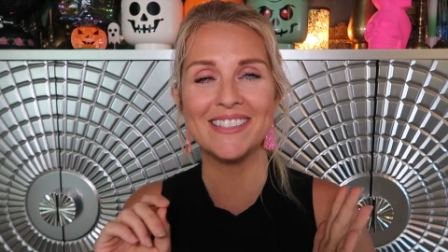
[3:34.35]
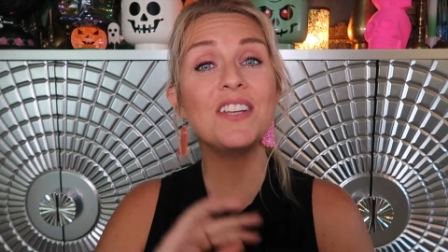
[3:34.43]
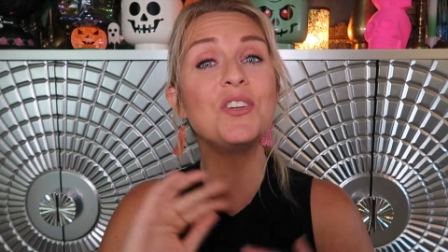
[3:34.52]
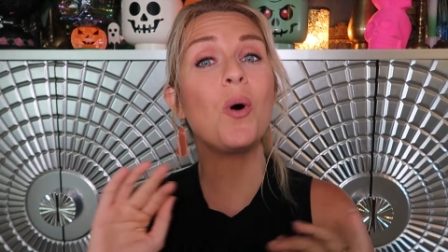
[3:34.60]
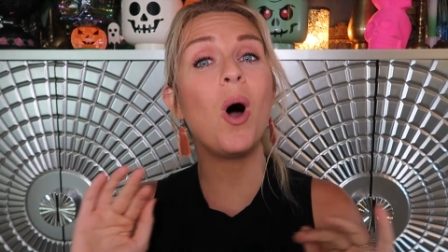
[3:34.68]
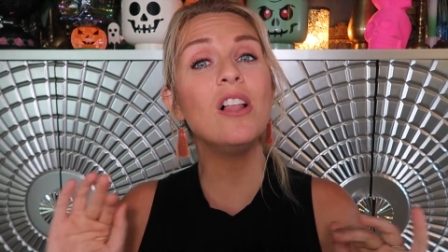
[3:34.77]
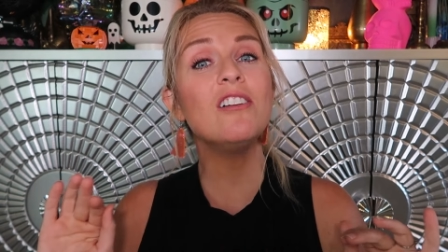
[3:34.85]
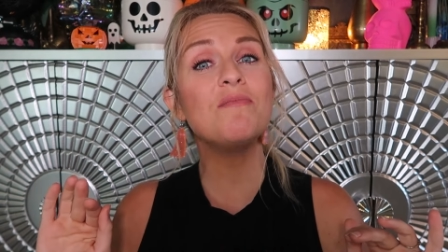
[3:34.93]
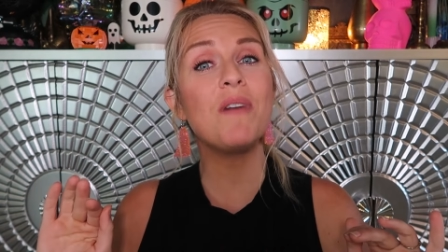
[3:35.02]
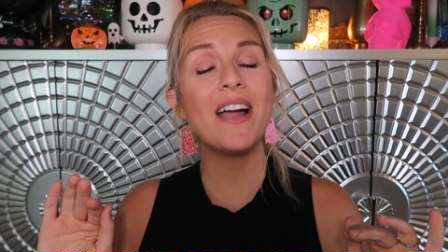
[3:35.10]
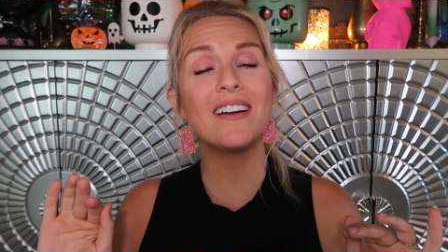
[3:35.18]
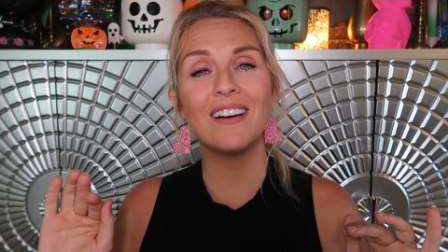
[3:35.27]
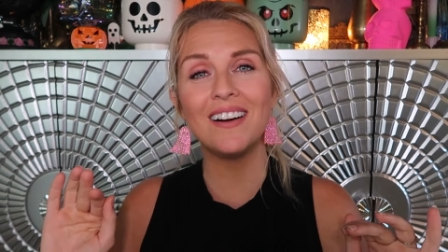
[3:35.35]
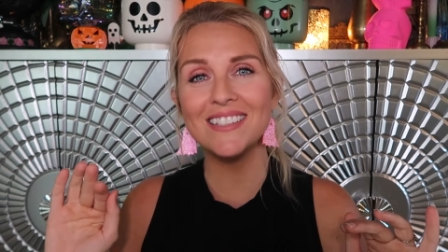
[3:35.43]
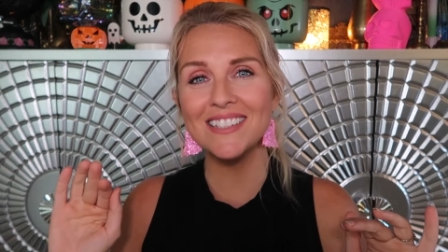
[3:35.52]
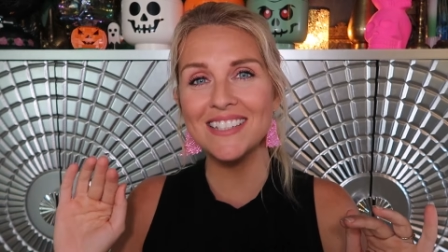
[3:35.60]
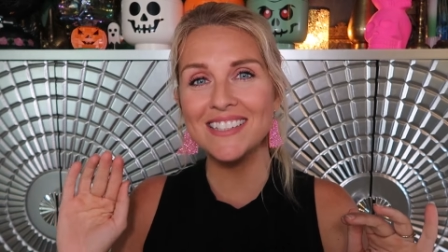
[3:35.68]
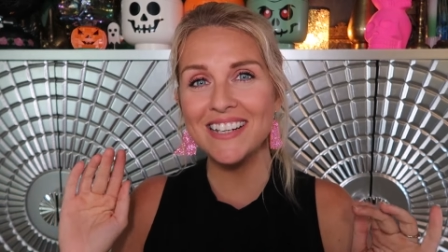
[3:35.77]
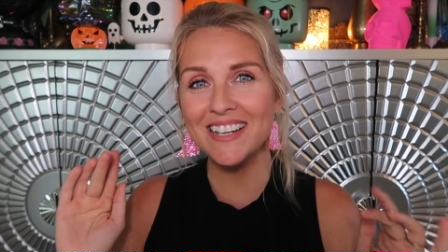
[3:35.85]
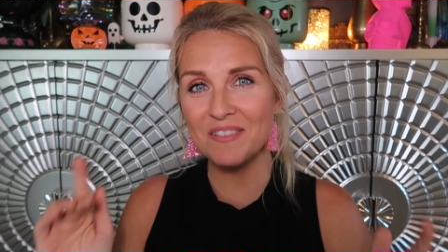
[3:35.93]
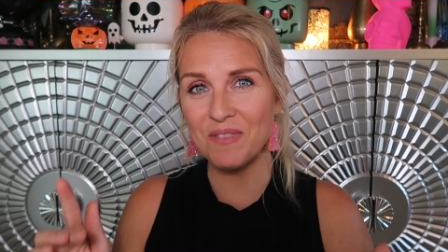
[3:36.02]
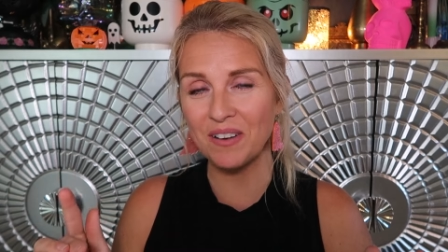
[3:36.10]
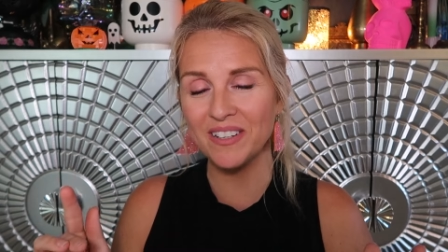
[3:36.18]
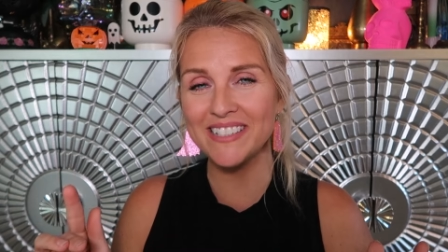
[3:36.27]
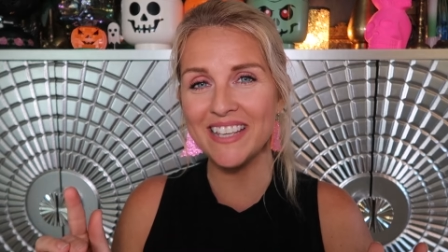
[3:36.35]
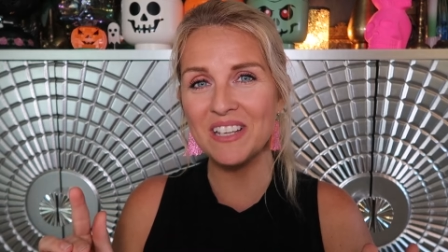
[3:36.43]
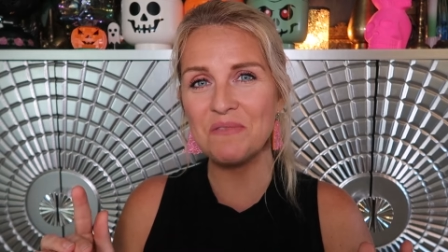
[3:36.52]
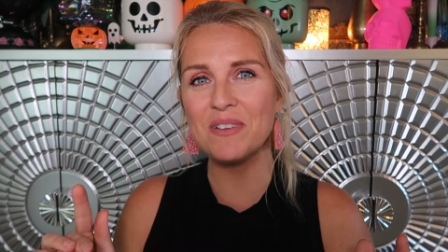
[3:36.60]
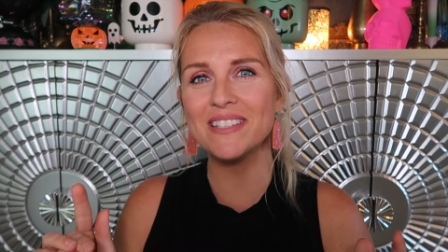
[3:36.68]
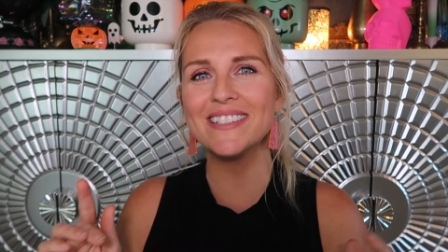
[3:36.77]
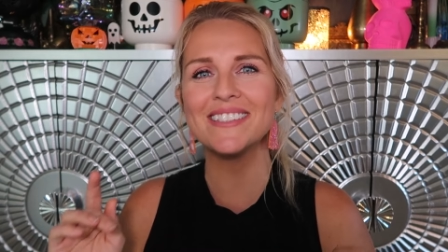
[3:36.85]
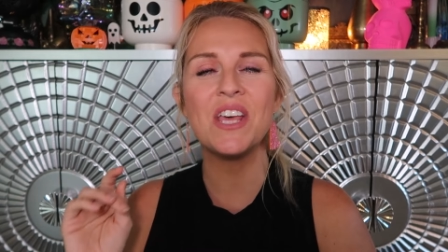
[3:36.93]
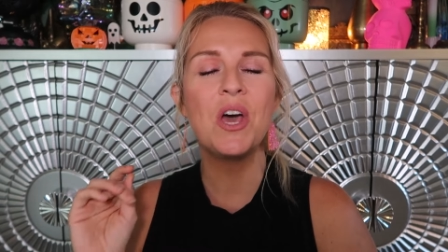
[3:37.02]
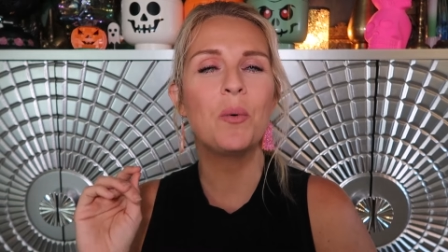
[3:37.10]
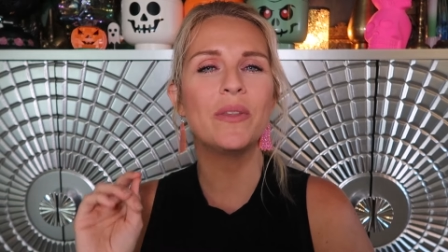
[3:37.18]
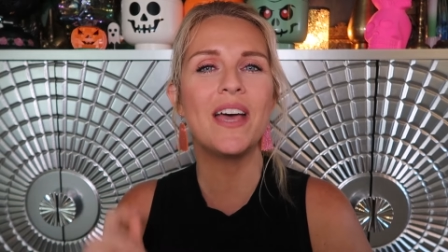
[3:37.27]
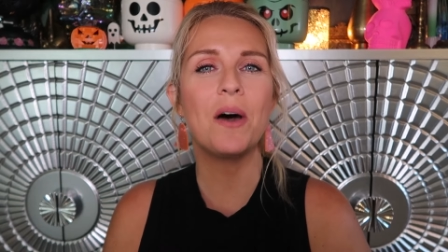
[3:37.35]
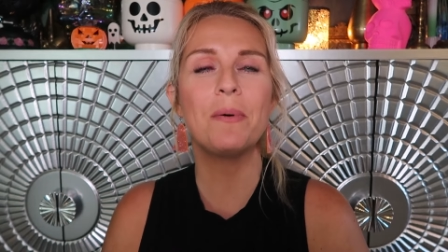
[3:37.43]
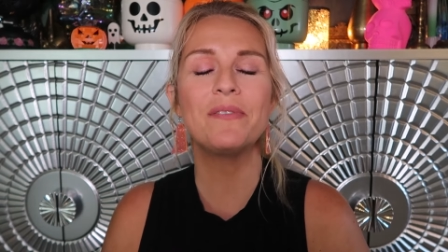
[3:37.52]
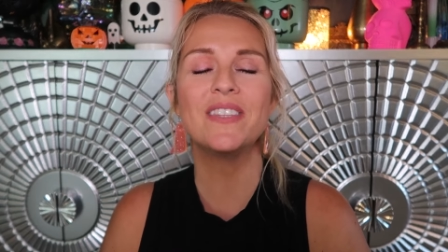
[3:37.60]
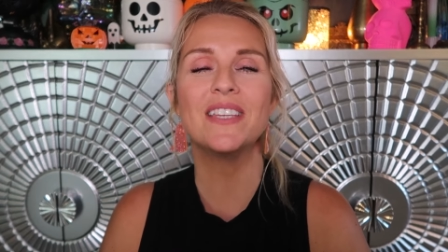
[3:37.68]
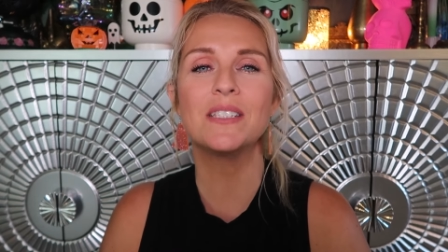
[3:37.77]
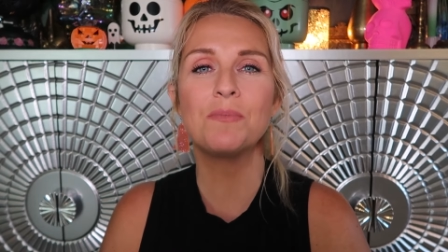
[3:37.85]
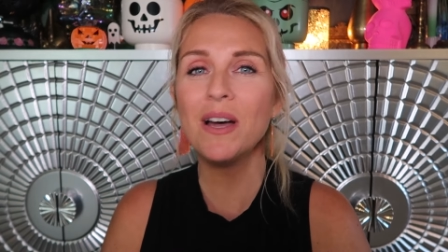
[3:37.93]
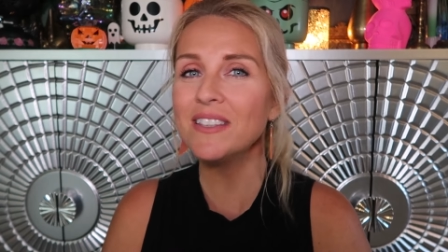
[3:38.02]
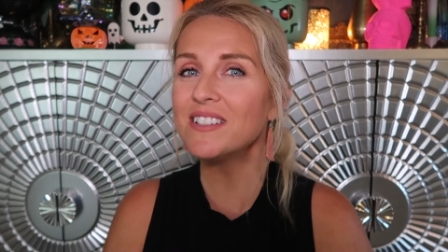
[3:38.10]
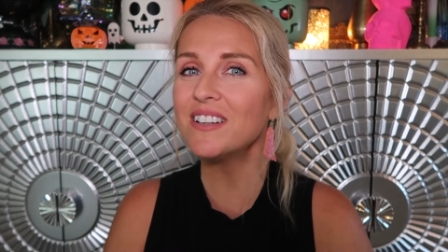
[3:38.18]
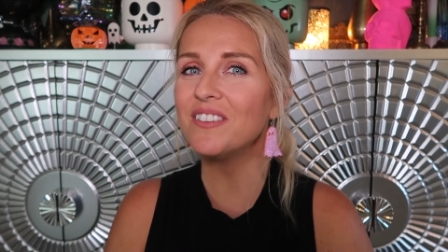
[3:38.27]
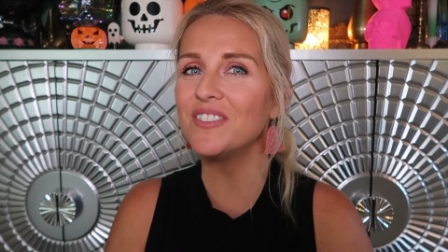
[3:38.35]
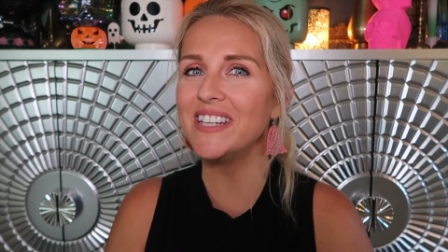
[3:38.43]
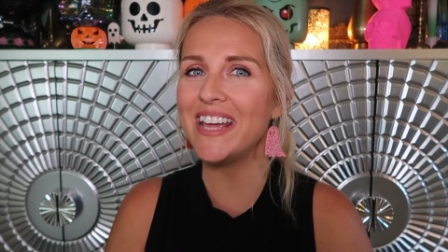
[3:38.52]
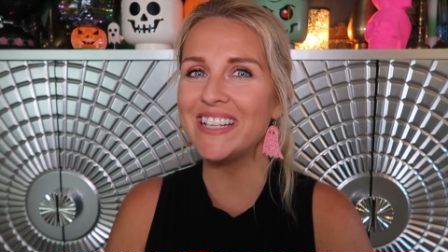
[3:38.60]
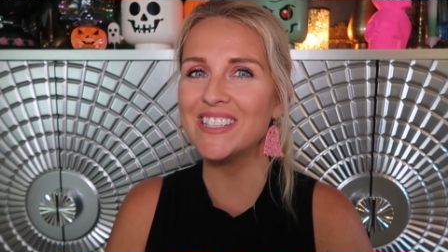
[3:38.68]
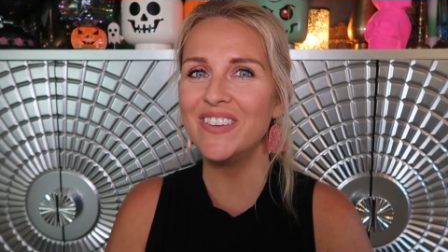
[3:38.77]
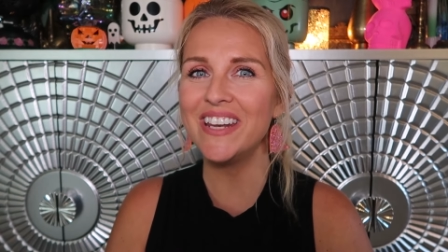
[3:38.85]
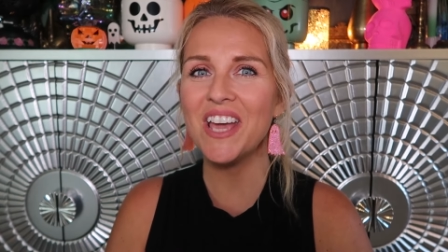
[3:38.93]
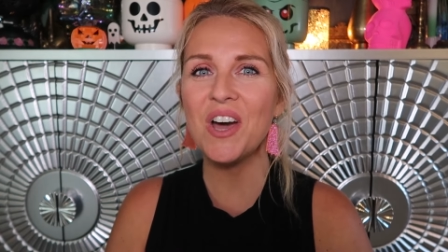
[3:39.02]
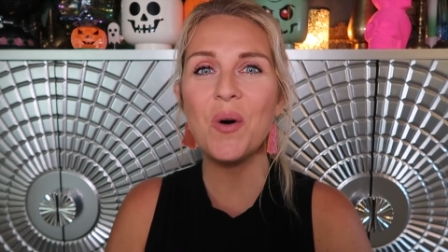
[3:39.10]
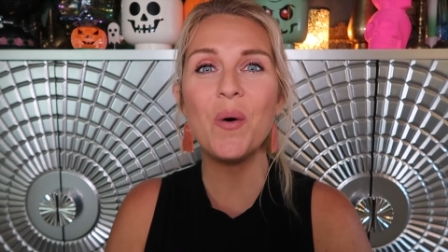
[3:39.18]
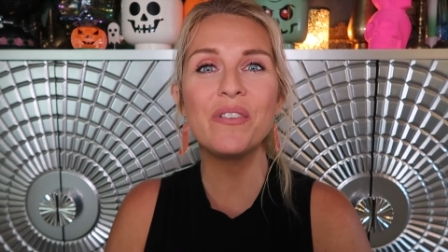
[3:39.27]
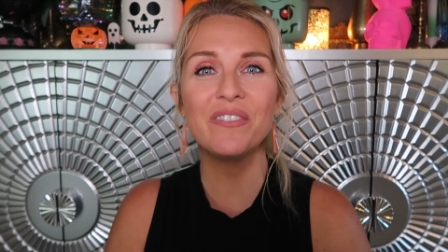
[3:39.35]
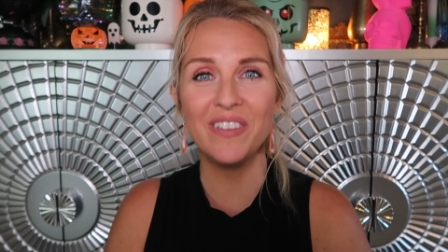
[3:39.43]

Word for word: I do all of my cross-listing in my reselling business with the help of the sponsor of today's video,